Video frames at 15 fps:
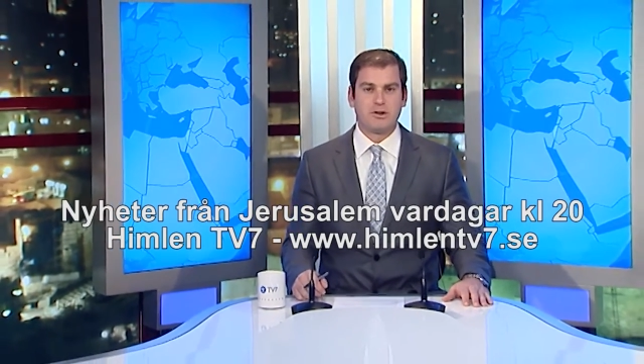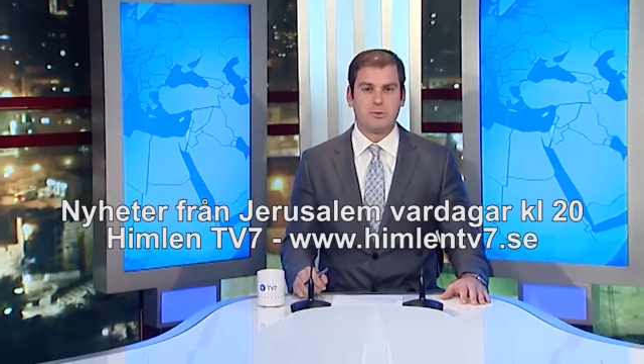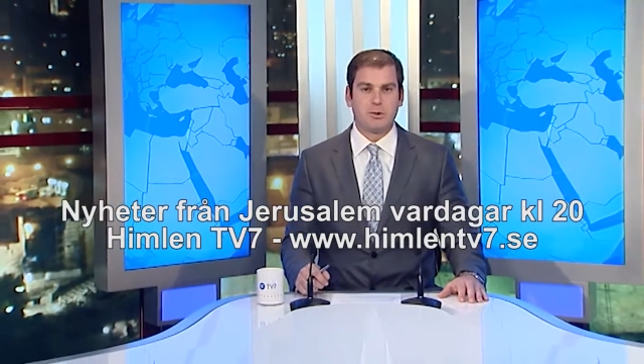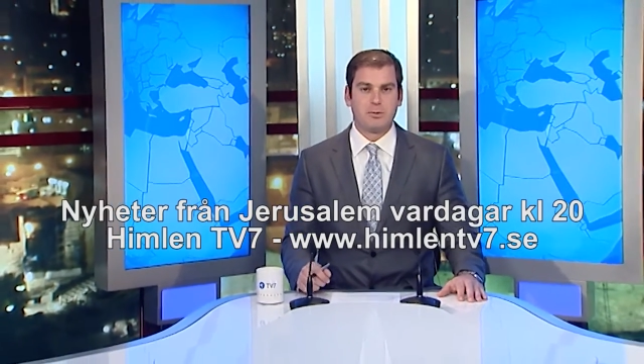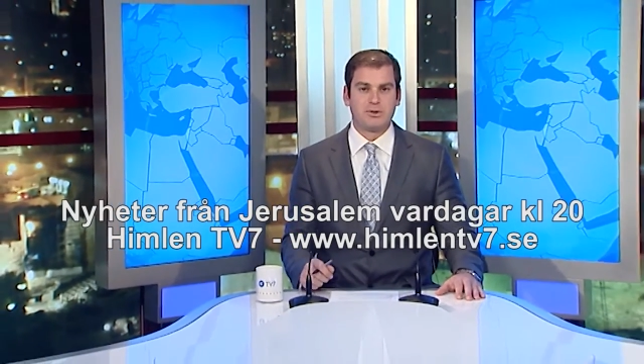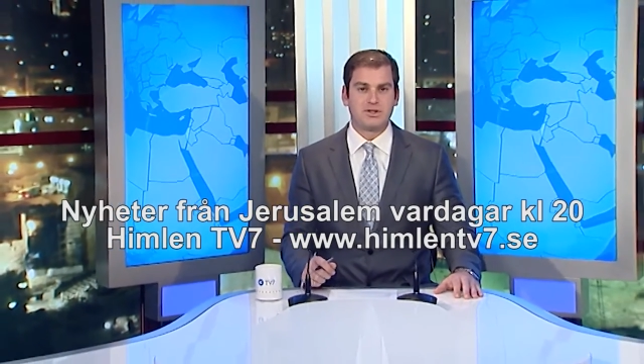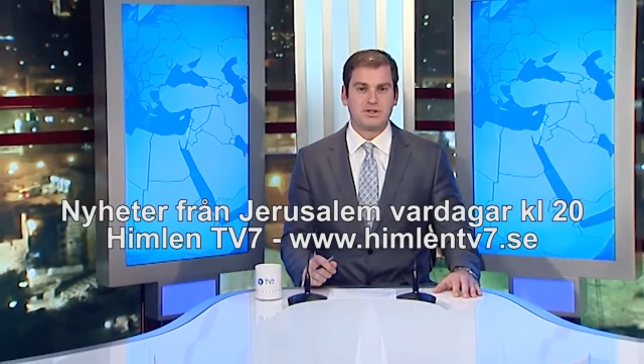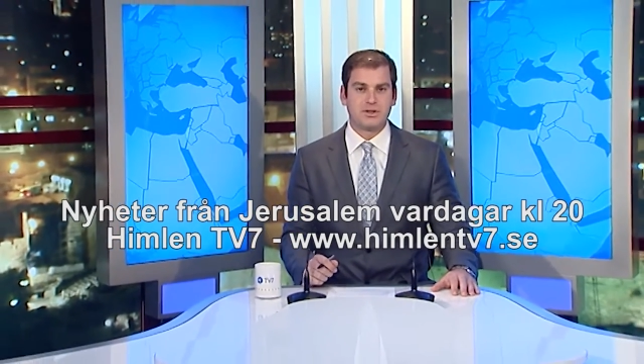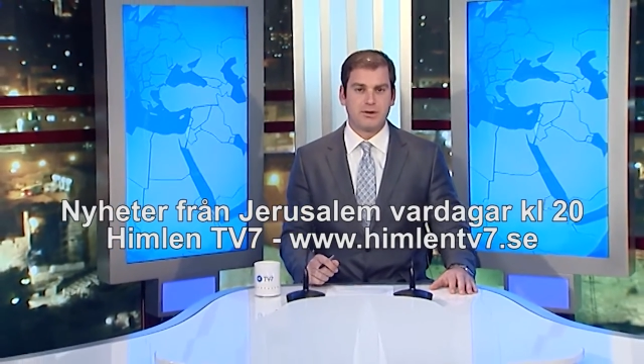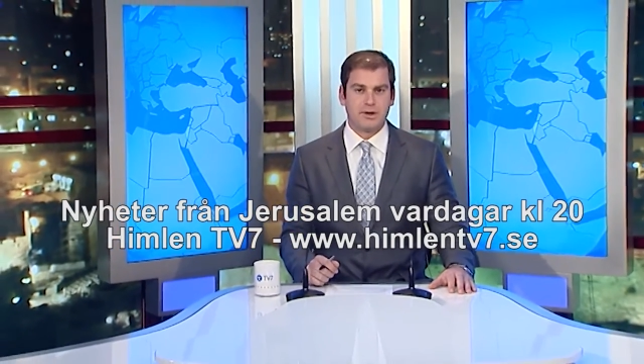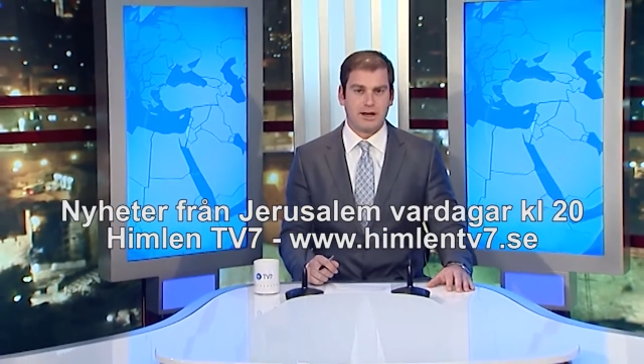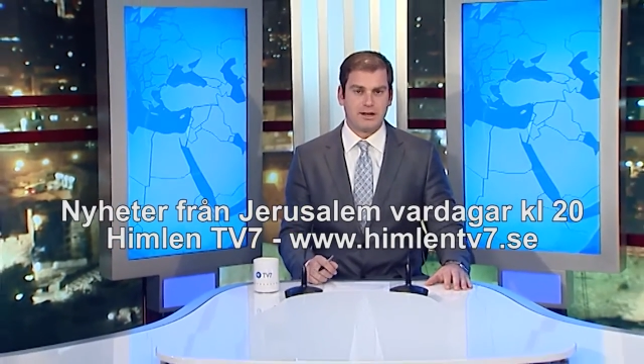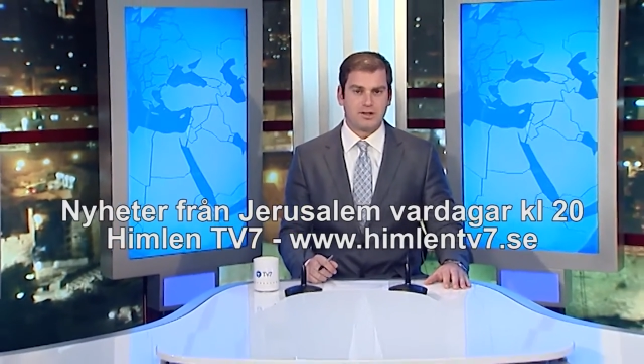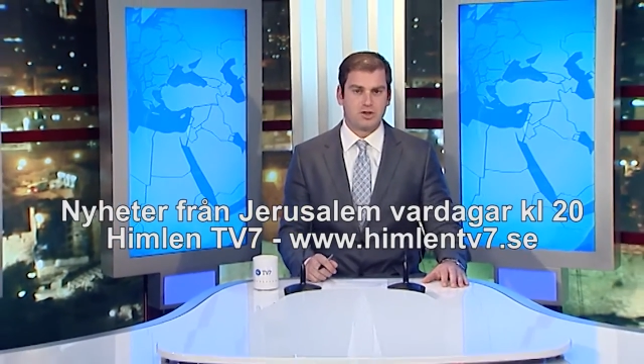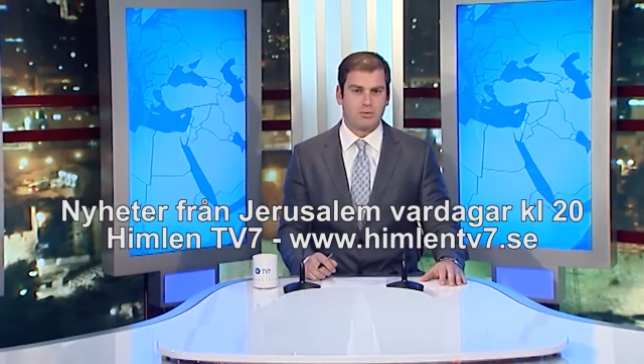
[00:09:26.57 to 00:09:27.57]
and we will see you
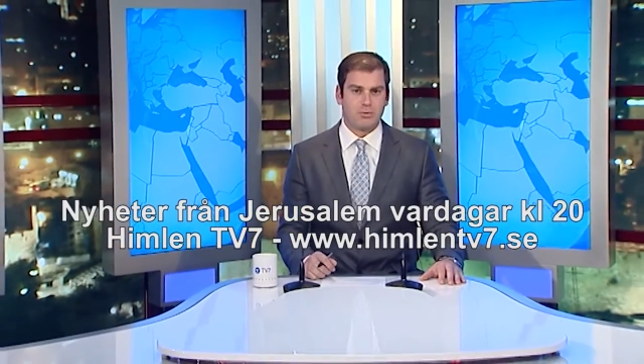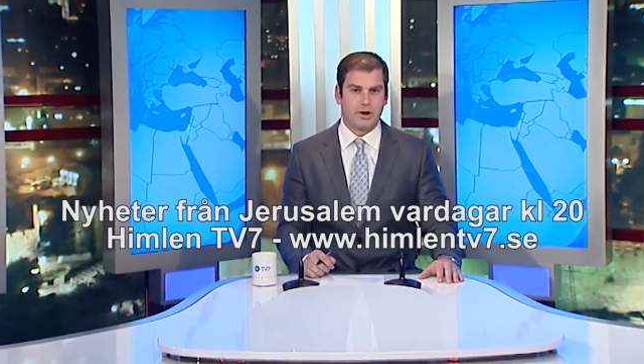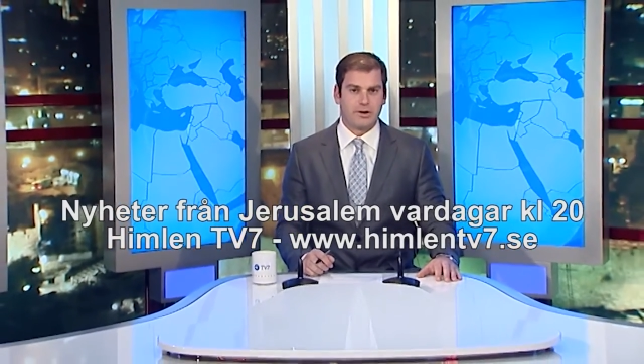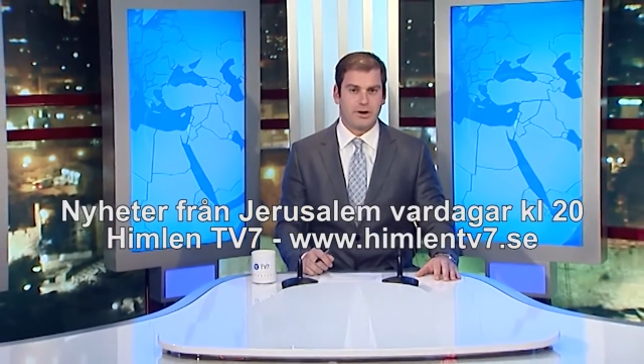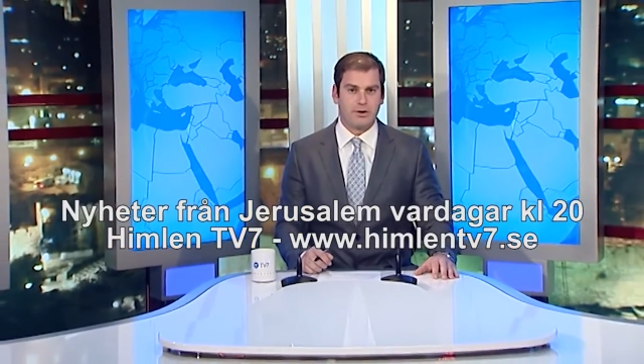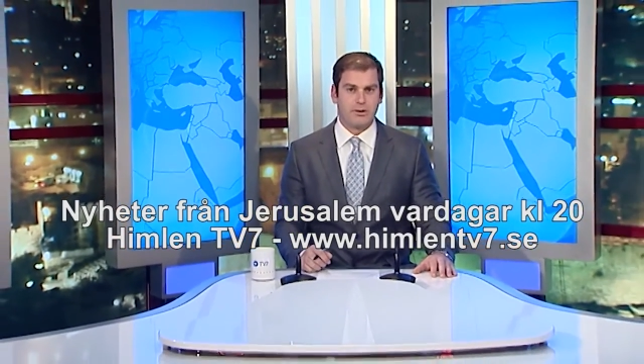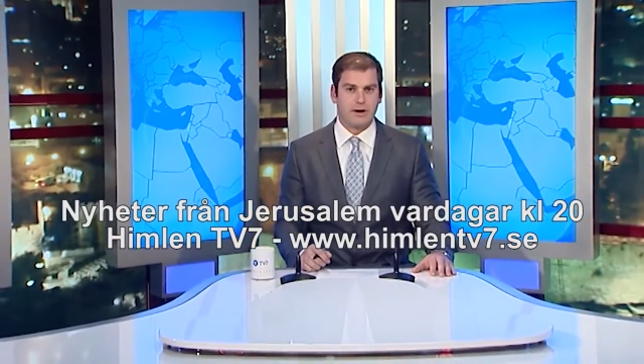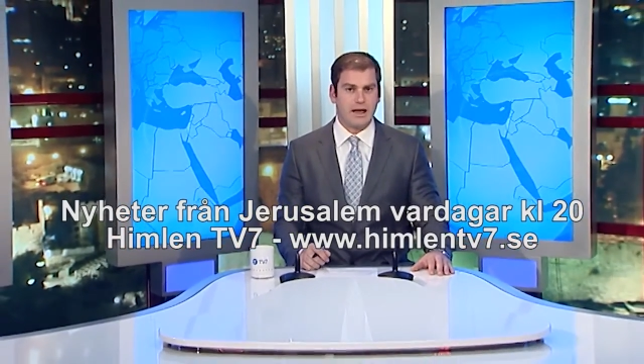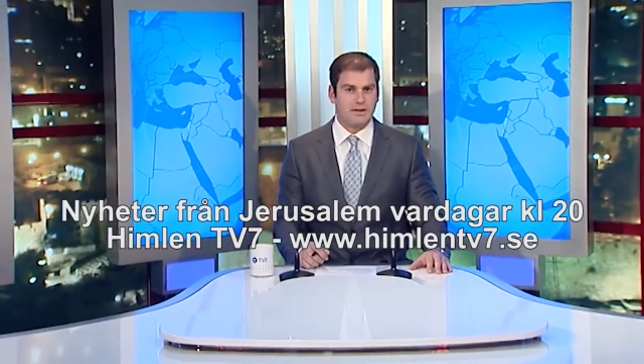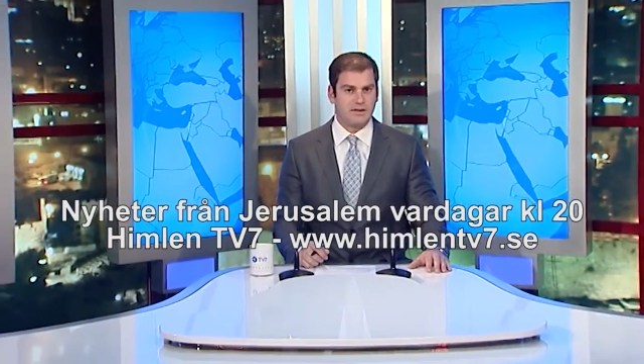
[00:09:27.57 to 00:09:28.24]
again tomorrow at